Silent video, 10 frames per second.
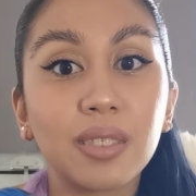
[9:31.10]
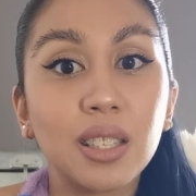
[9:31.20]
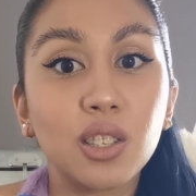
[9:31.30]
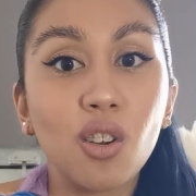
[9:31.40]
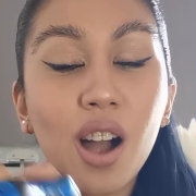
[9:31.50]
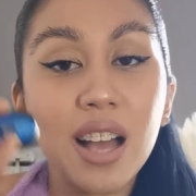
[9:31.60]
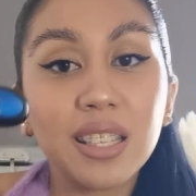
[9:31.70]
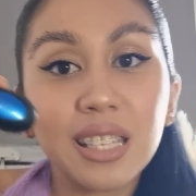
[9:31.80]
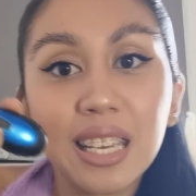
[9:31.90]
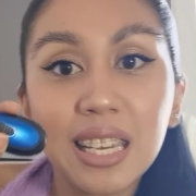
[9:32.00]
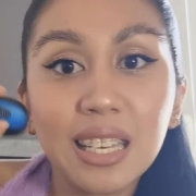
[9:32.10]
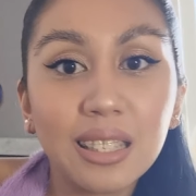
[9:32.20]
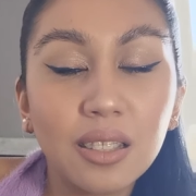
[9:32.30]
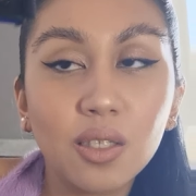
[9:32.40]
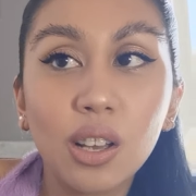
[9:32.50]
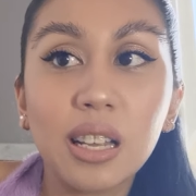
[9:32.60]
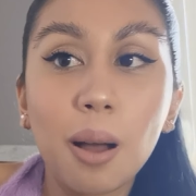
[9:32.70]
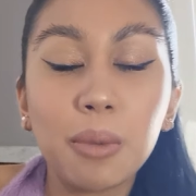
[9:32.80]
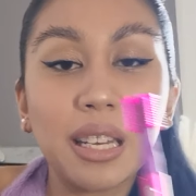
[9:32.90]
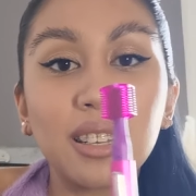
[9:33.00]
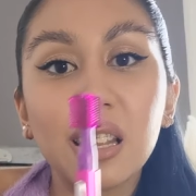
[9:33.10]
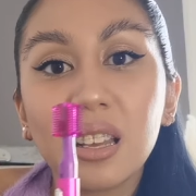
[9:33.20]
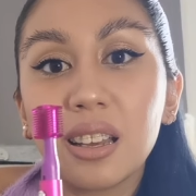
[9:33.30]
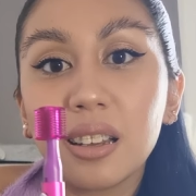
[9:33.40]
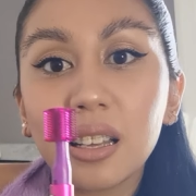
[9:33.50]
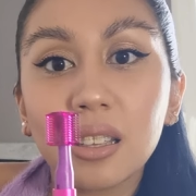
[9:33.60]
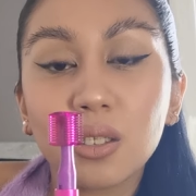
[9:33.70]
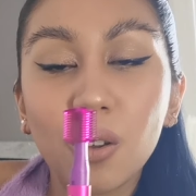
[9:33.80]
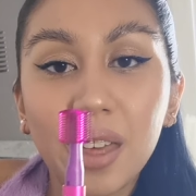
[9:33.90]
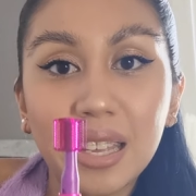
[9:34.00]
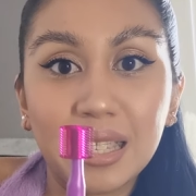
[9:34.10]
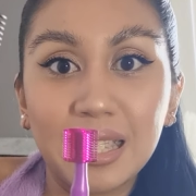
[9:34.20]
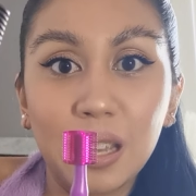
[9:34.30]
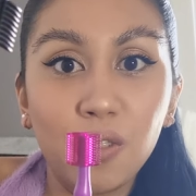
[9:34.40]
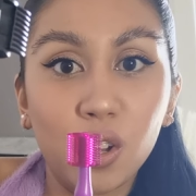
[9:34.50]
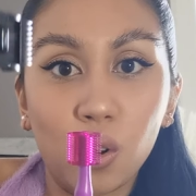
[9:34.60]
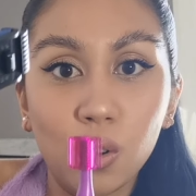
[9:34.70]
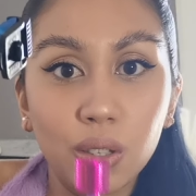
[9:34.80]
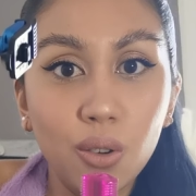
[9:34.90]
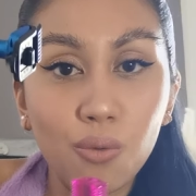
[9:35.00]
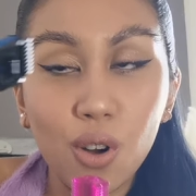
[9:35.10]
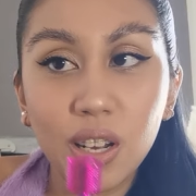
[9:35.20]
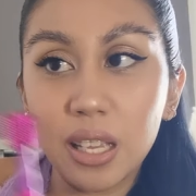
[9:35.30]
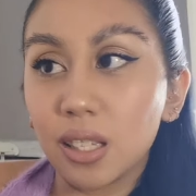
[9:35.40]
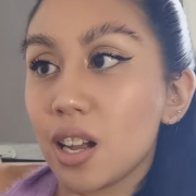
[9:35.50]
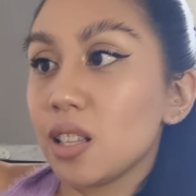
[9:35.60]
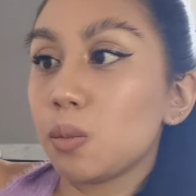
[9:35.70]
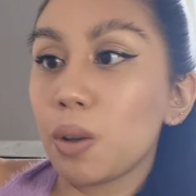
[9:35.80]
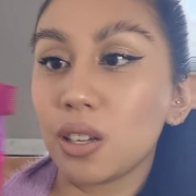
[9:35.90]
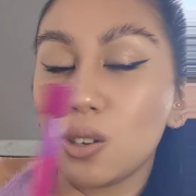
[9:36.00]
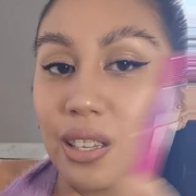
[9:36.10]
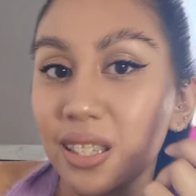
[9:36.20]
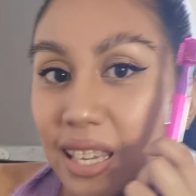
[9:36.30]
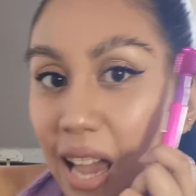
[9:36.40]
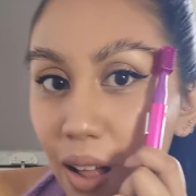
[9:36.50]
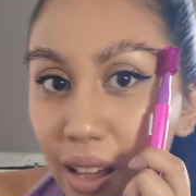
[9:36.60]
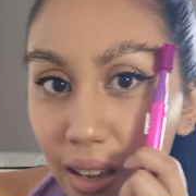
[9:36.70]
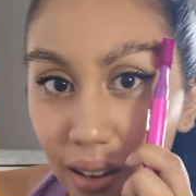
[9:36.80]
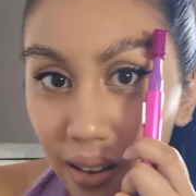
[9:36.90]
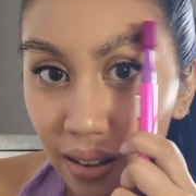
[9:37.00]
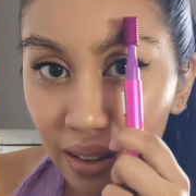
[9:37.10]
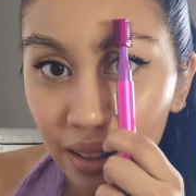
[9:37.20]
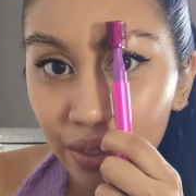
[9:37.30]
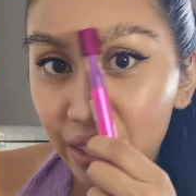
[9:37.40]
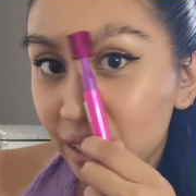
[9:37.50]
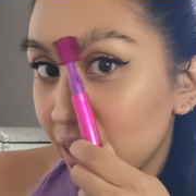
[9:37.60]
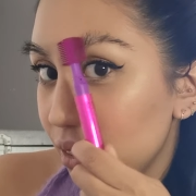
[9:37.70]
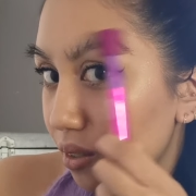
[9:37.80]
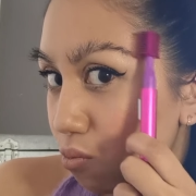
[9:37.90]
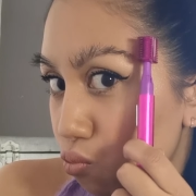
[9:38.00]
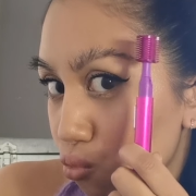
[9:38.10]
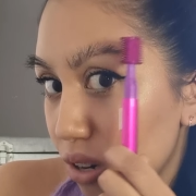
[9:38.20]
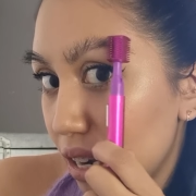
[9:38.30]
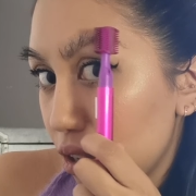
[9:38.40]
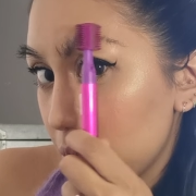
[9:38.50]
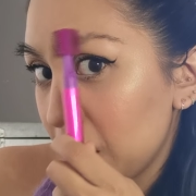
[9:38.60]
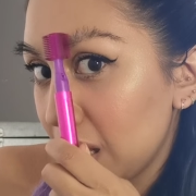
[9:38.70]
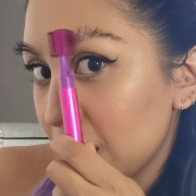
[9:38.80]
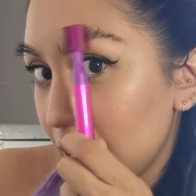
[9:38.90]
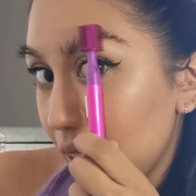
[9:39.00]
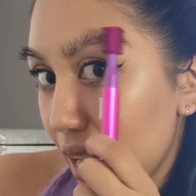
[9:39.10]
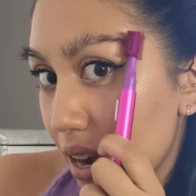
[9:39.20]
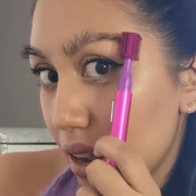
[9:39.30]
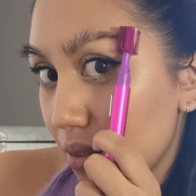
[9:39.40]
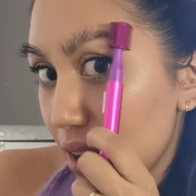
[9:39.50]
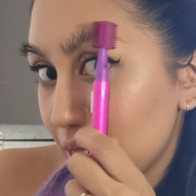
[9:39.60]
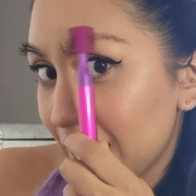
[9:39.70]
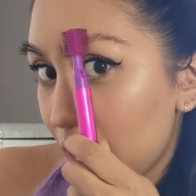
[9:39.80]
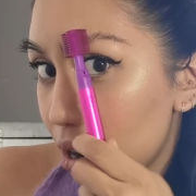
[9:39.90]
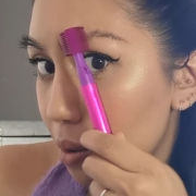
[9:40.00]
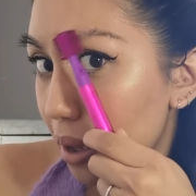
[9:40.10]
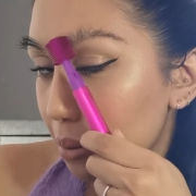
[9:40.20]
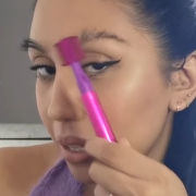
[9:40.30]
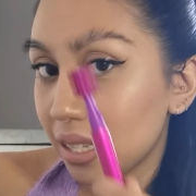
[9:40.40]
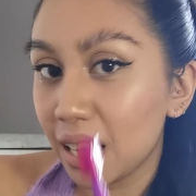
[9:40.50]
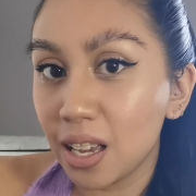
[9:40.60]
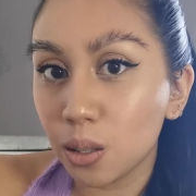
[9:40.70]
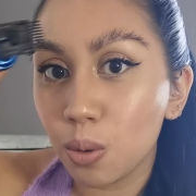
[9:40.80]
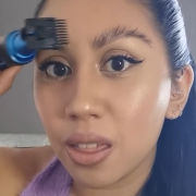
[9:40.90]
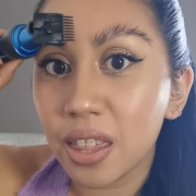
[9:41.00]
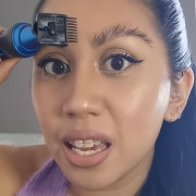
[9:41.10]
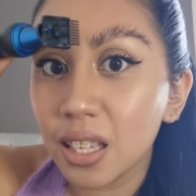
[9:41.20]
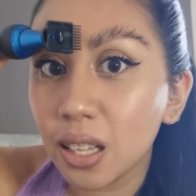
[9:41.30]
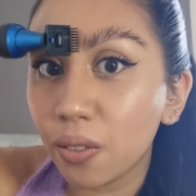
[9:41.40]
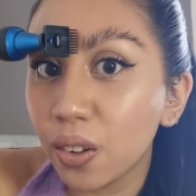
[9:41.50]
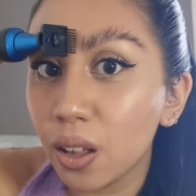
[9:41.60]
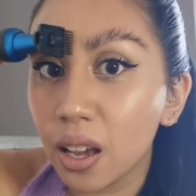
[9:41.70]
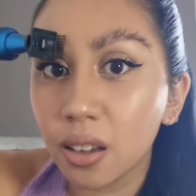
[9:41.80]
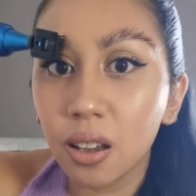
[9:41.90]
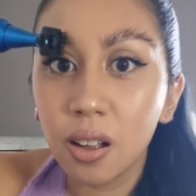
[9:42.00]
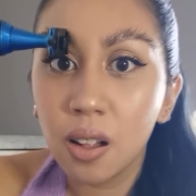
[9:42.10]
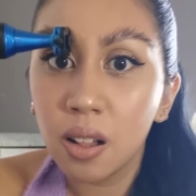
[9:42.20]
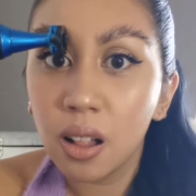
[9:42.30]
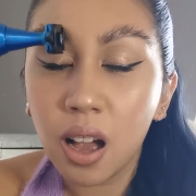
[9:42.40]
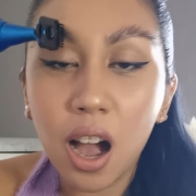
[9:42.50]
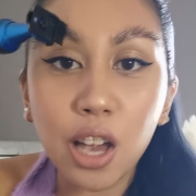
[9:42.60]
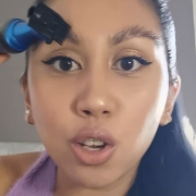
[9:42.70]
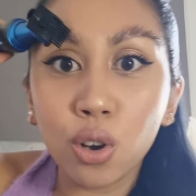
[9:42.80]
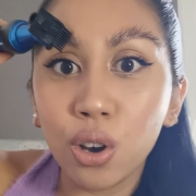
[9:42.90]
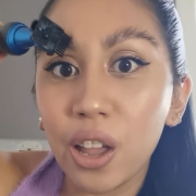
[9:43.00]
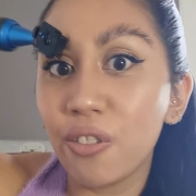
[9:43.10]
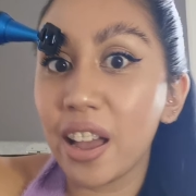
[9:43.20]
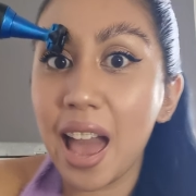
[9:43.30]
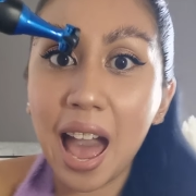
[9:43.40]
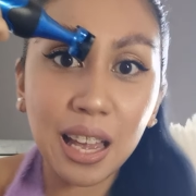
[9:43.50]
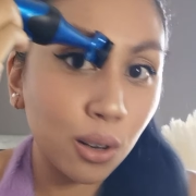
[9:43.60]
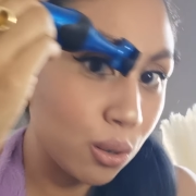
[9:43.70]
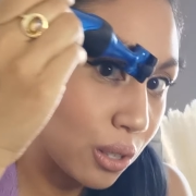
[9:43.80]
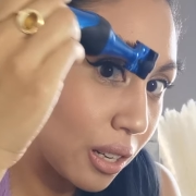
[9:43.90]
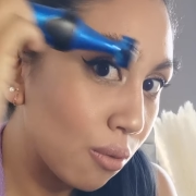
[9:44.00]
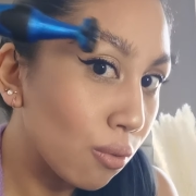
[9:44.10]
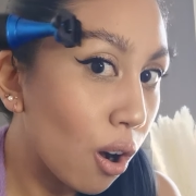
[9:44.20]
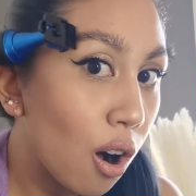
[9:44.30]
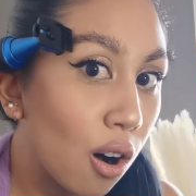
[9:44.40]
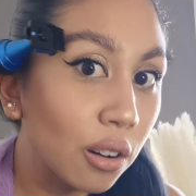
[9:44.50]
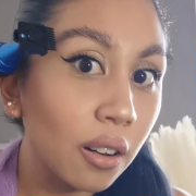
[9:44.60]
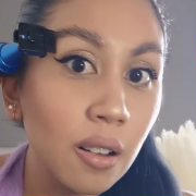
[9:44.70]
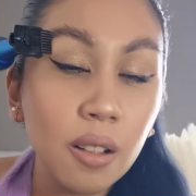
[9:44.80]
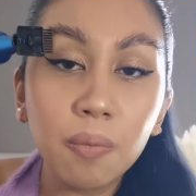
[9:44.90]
it's not as easy. I mean, it's not that it's difficult. It's not rocket science, but you can see how like this is really going to be easy, and I doubt I'll make mistakes. Where this, I feel like I could, if I angled it wrong,